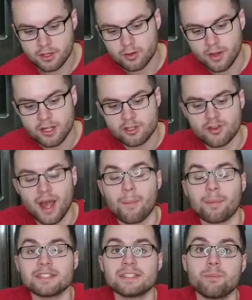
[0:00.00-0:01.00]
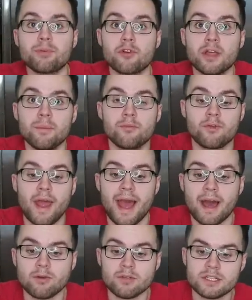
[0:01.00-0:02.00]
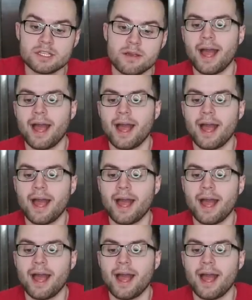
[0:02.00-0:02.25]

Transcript: the Crunchwrap Supreme round,